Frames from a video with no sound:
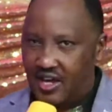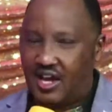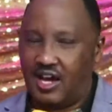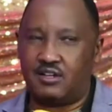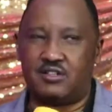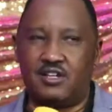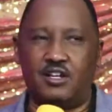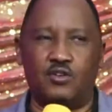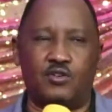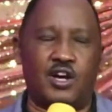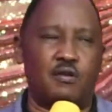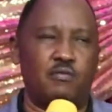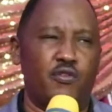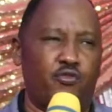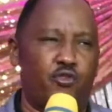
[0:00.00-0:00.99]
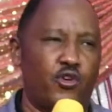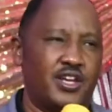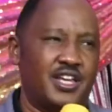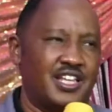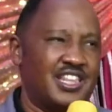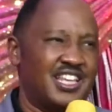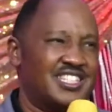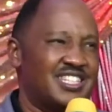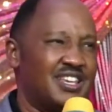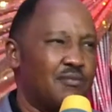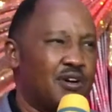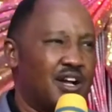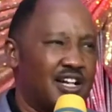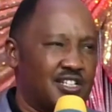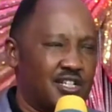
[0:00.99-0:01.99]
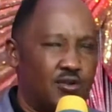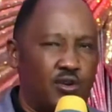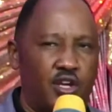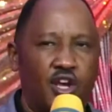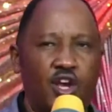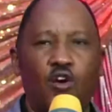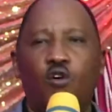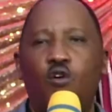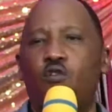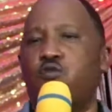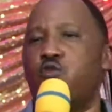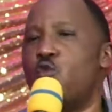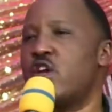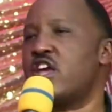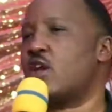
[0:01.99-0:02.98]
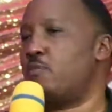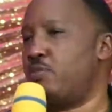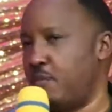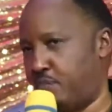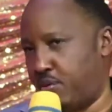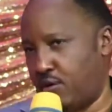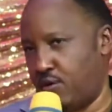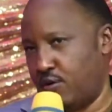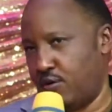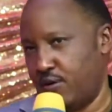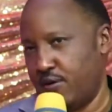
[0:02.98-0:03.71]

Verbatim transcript: Actually, you can be falling in the same category of weak people.